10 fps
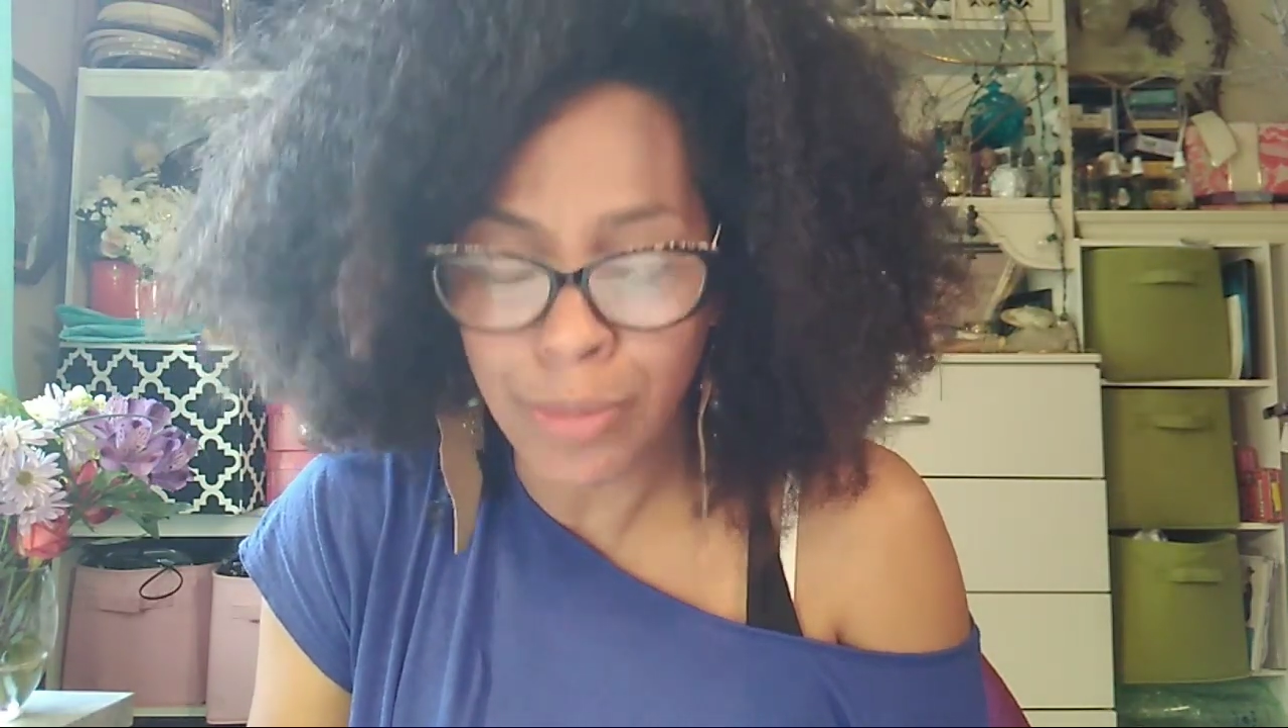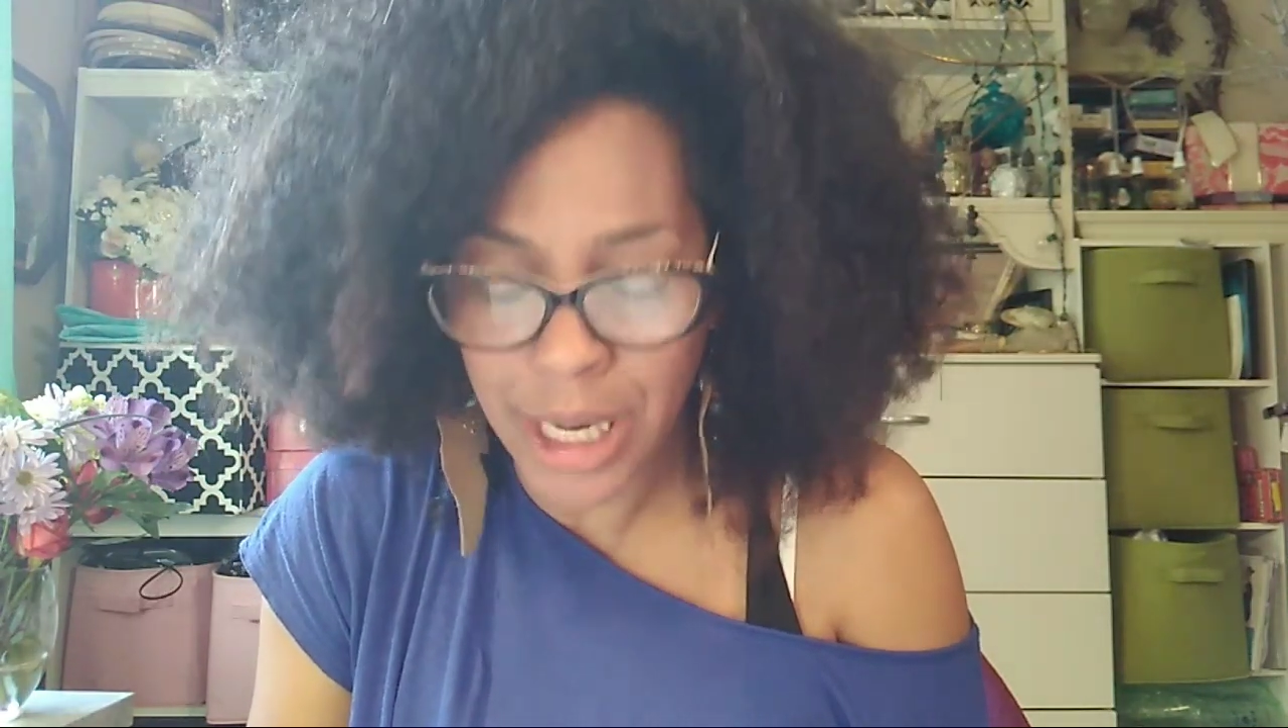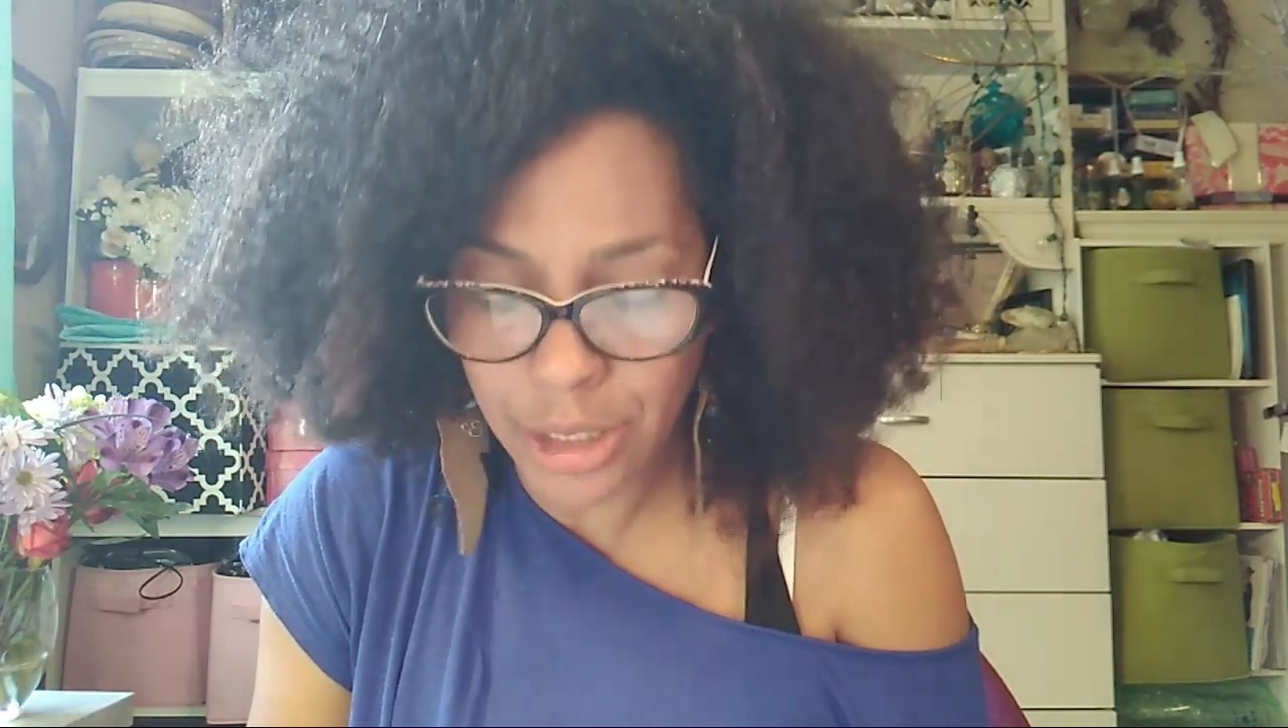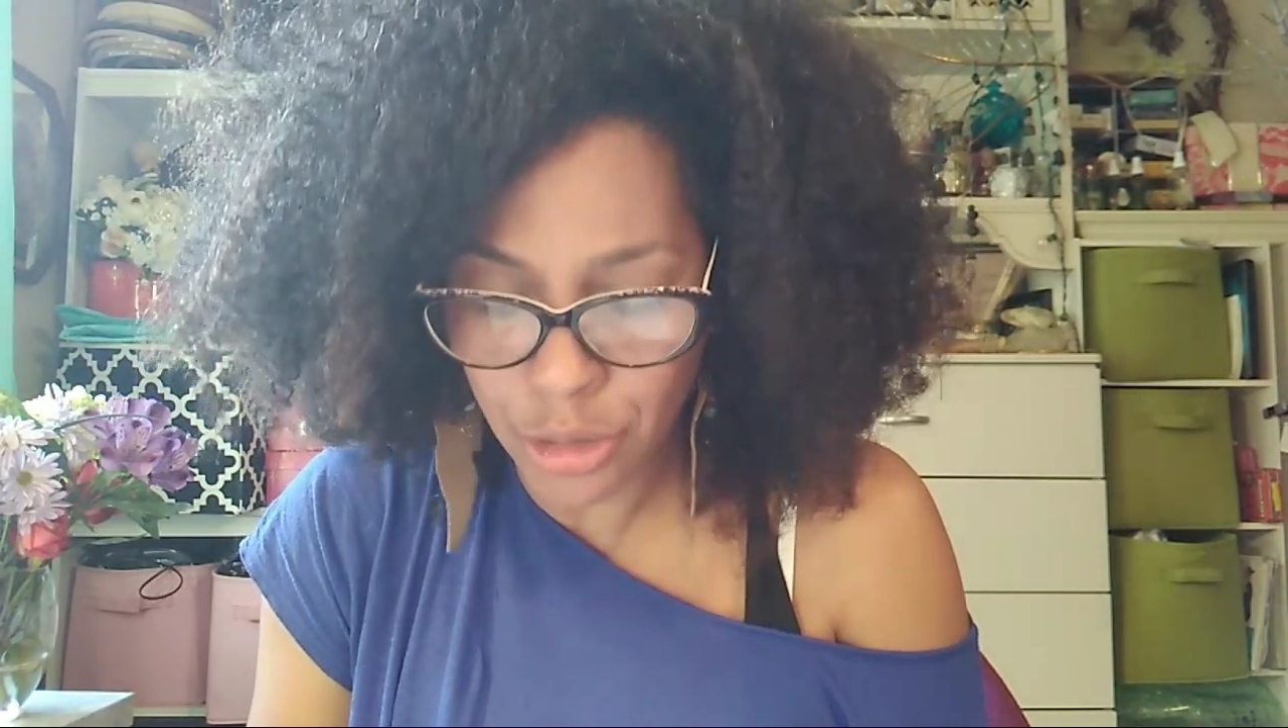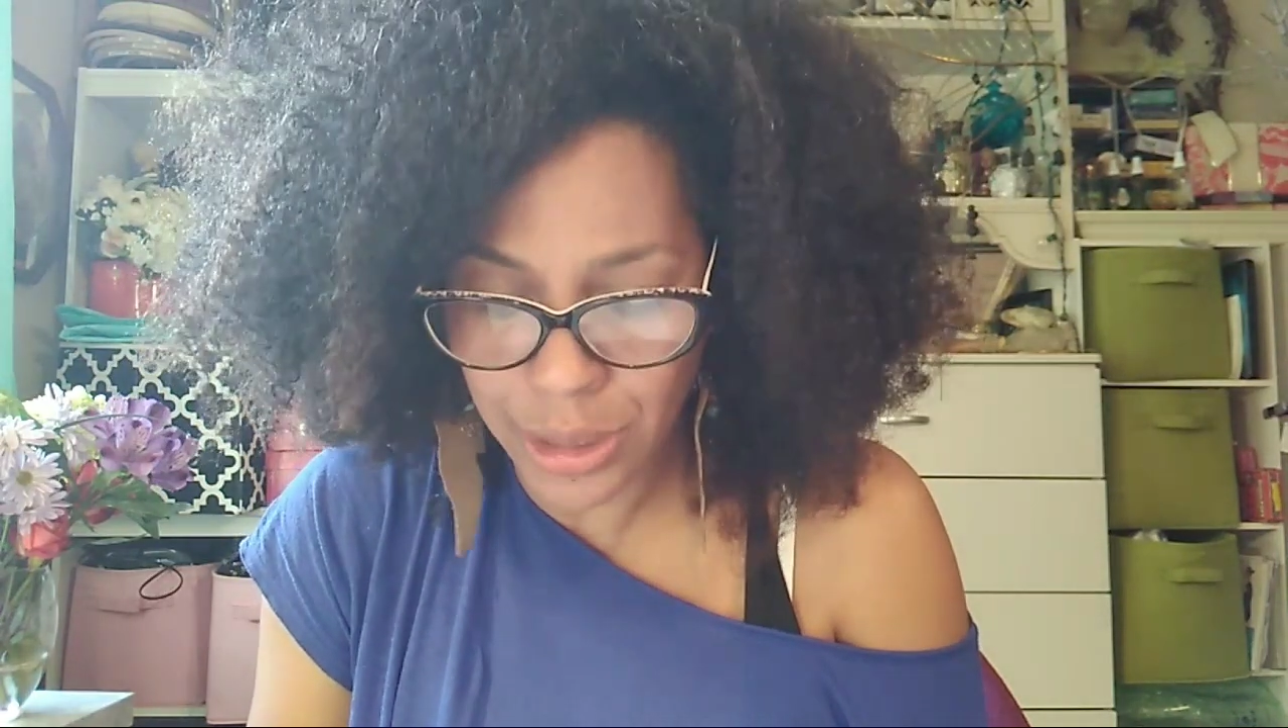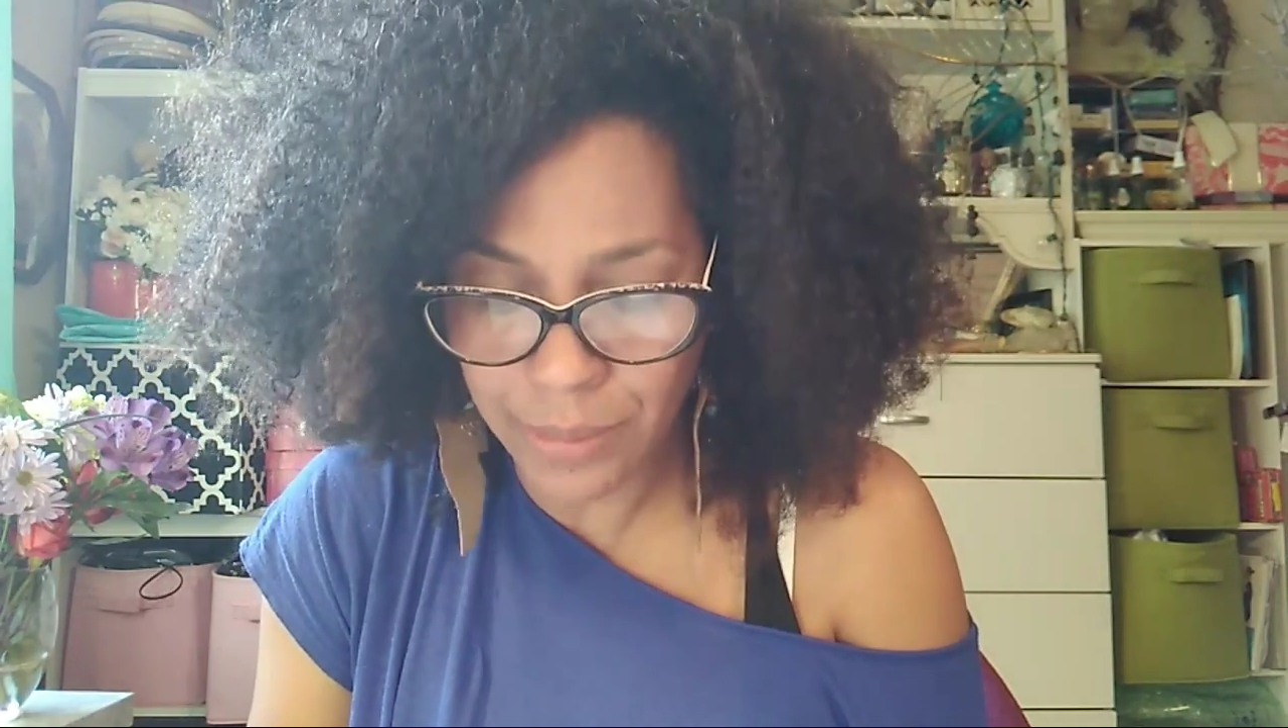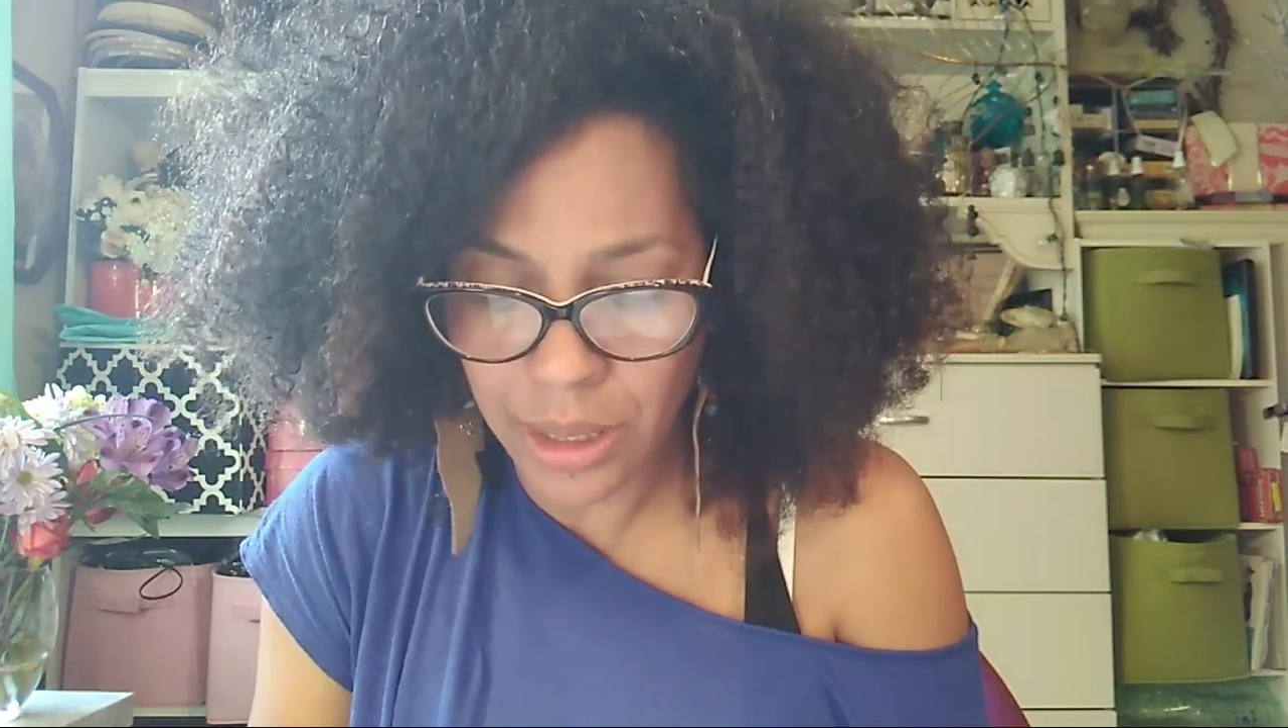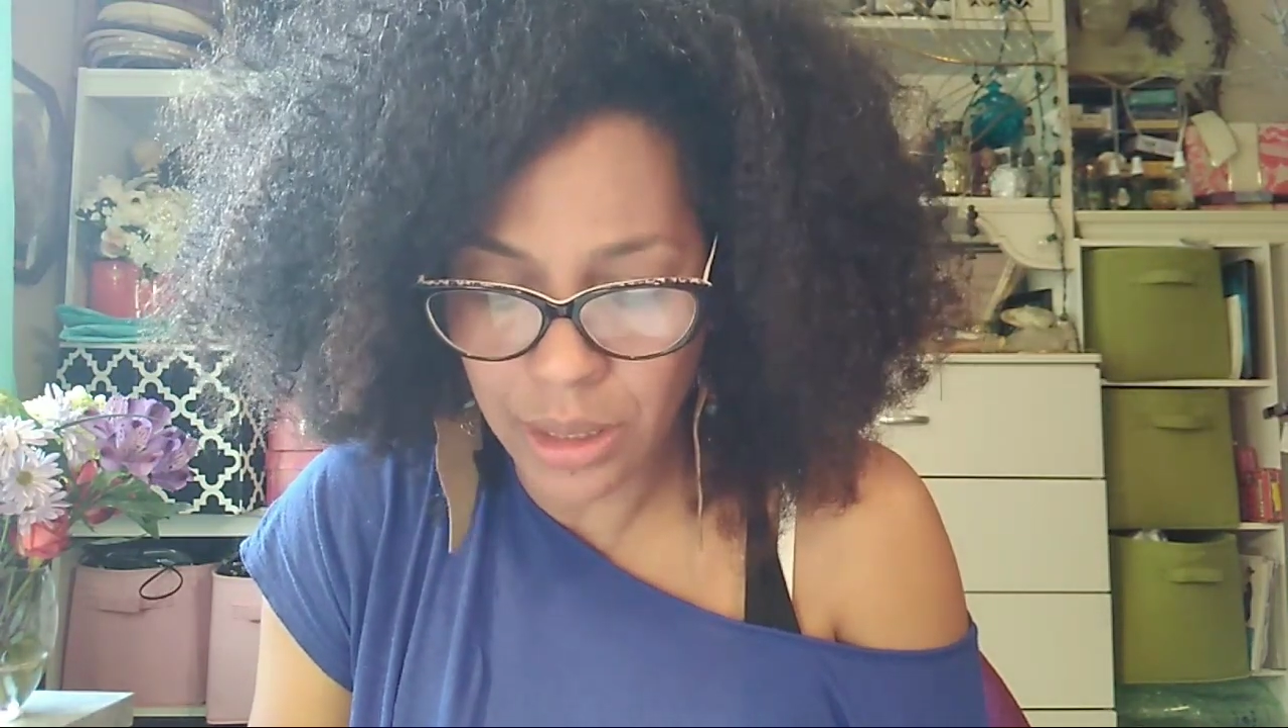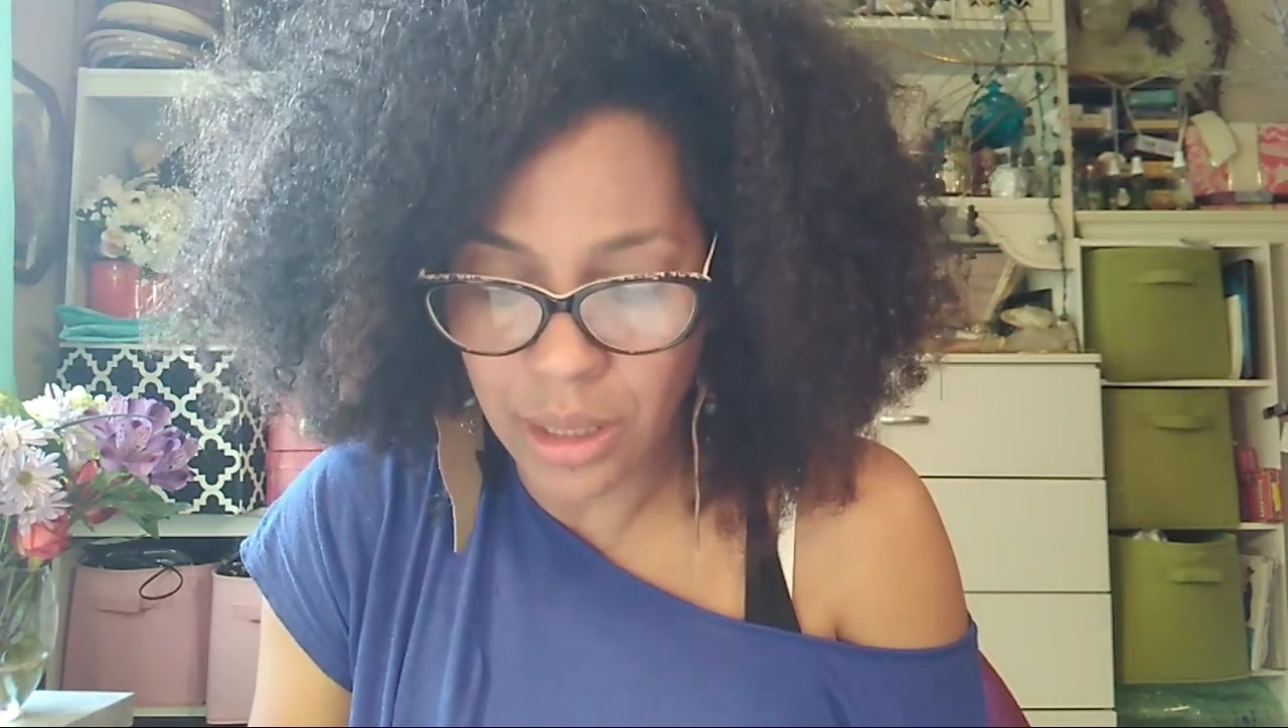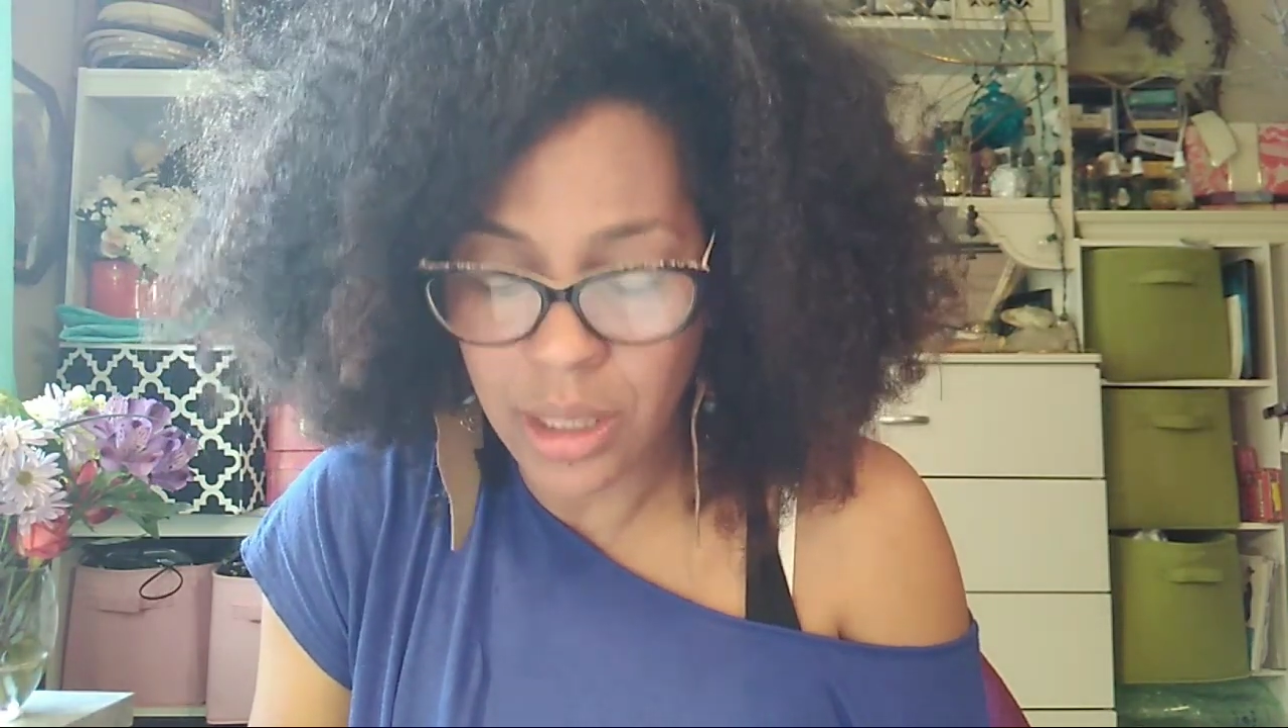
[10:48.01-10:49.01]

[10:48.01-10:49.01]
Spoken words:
mind treatment